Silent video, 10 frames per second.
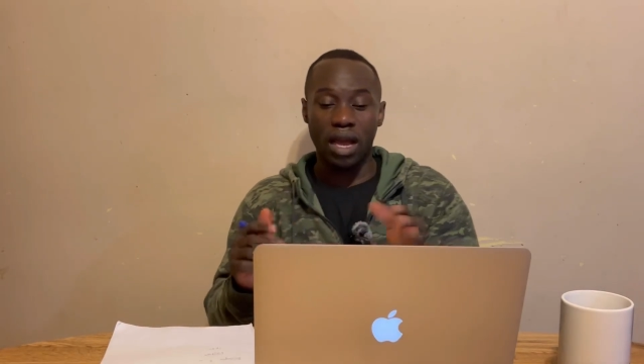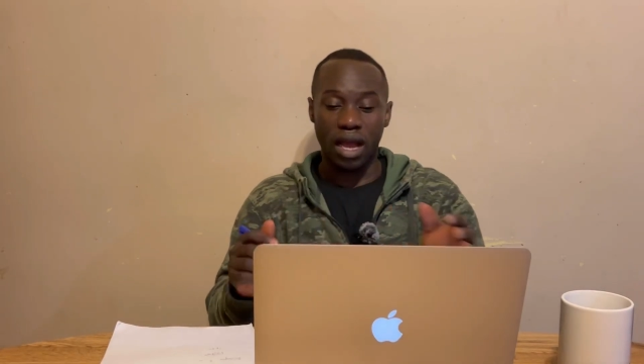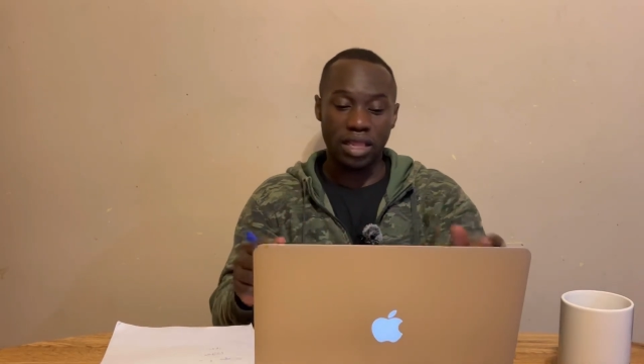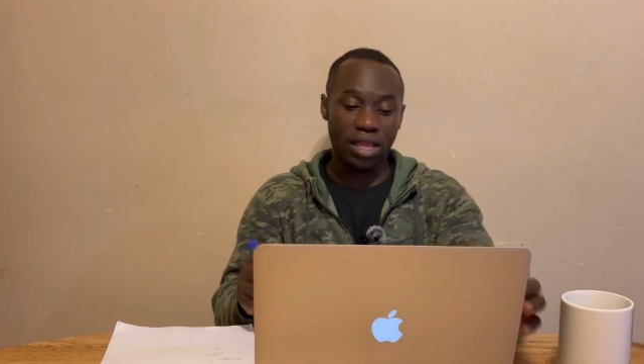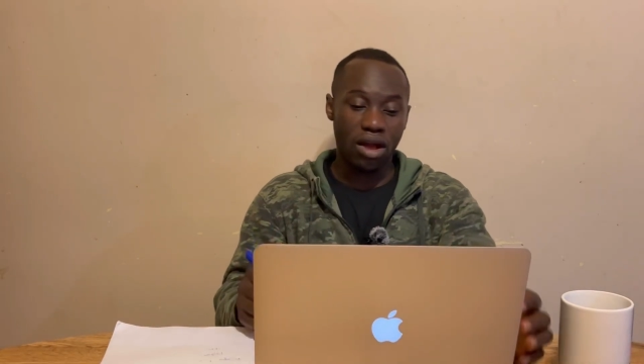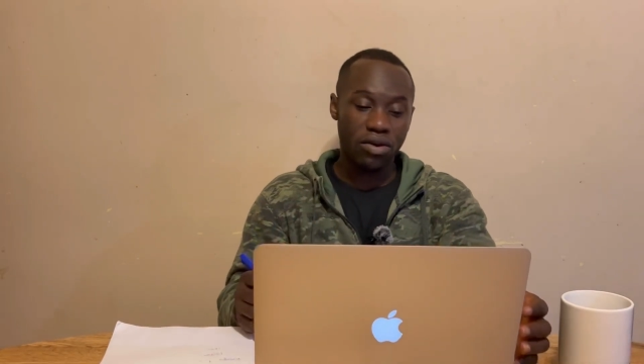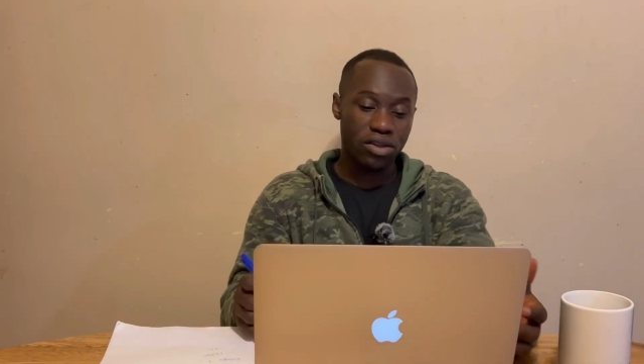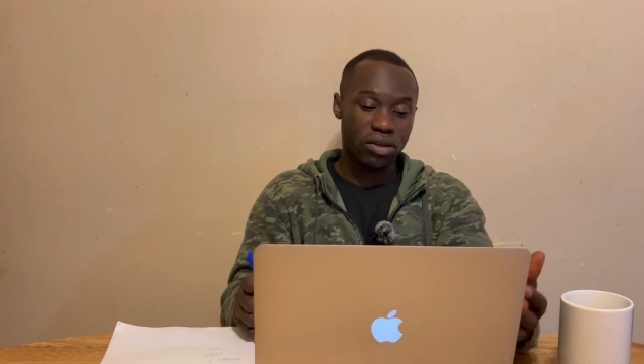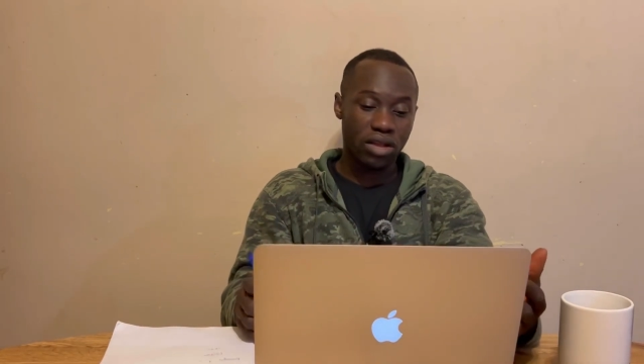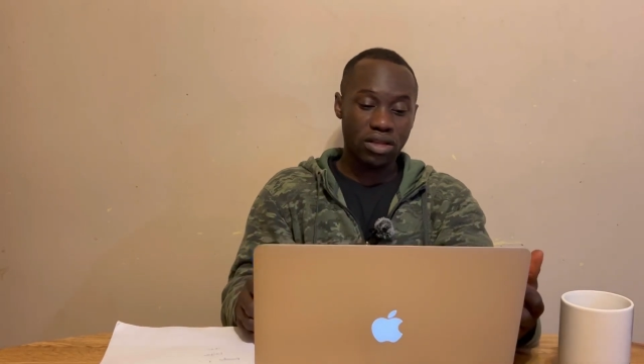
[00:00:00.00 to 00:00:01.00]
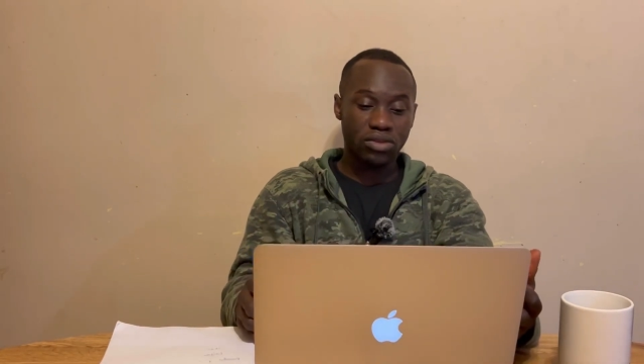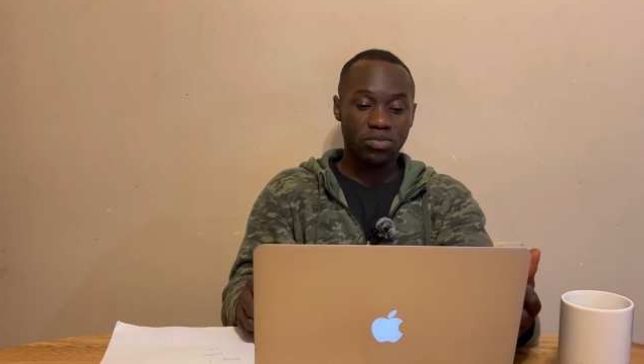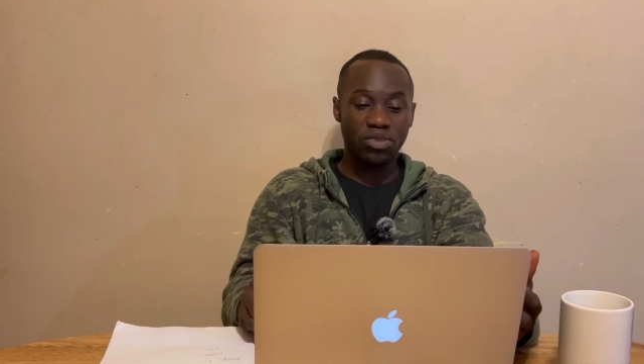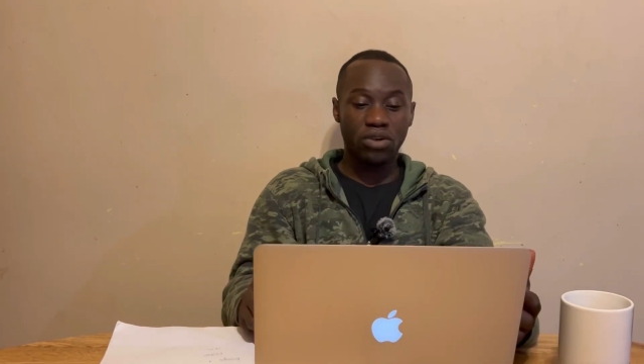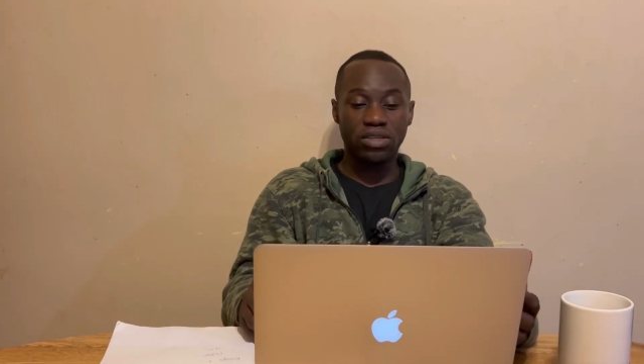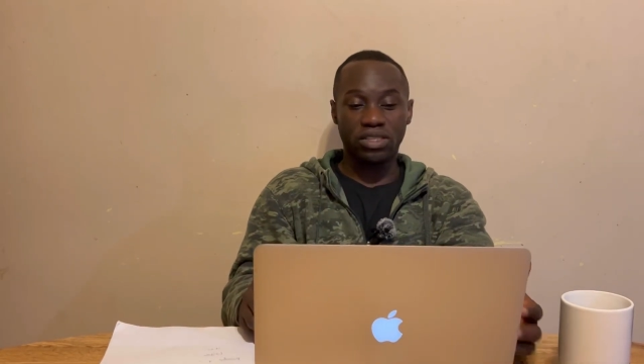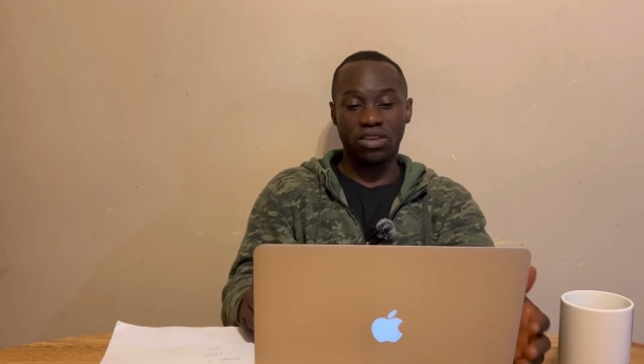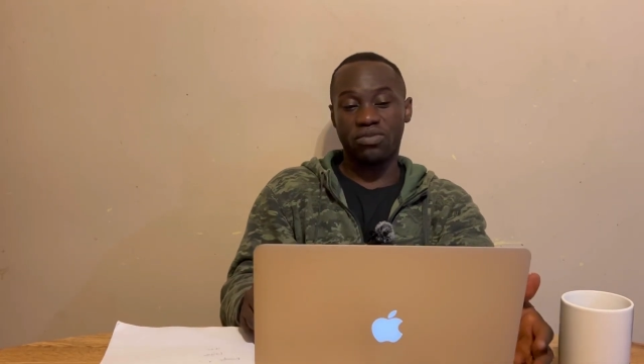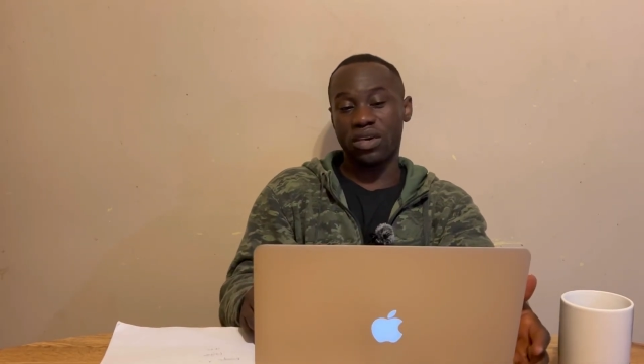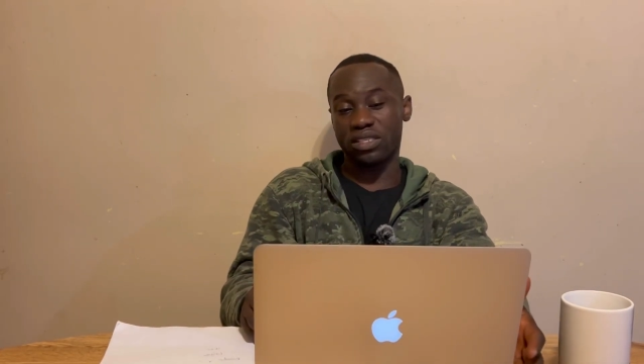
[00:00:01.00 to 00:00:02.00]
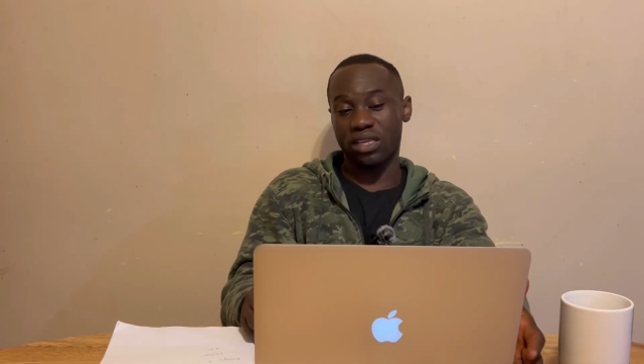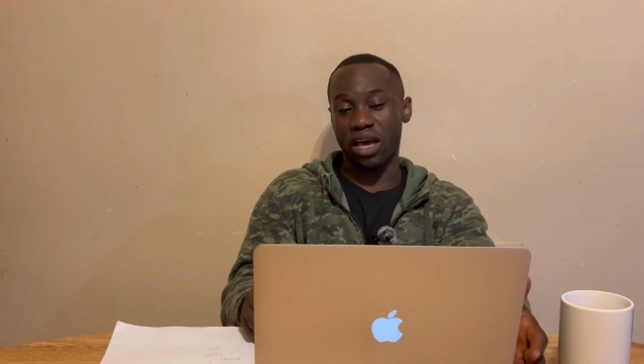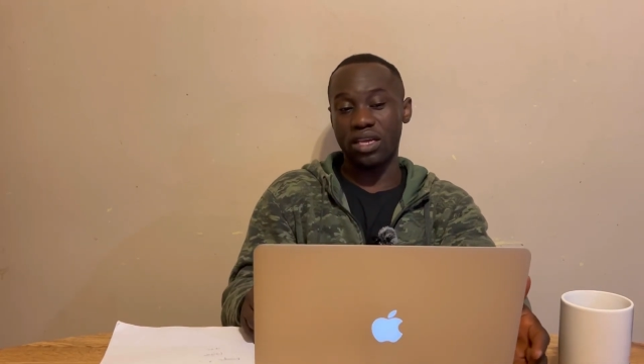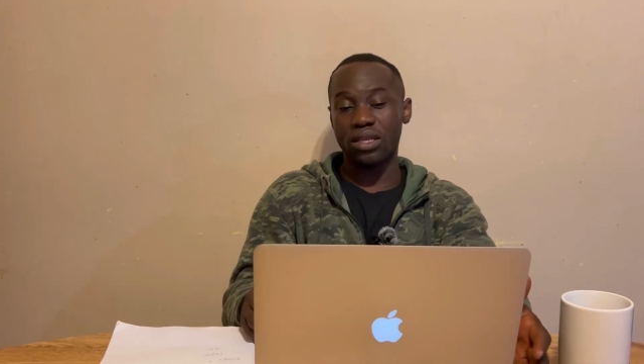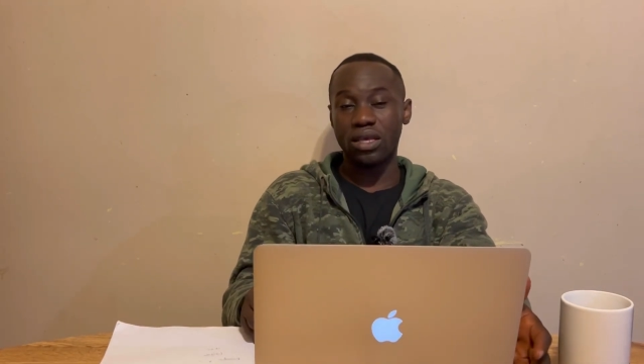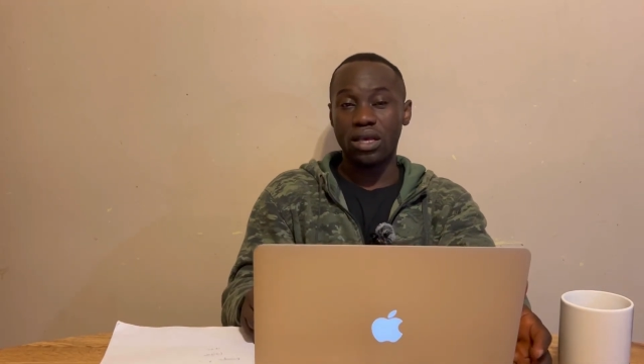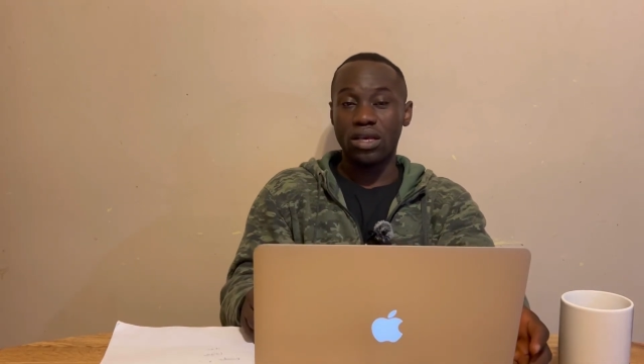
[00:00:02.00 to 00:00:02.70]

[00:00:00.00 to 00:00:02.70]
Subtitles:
And now, in order to be on the safer side,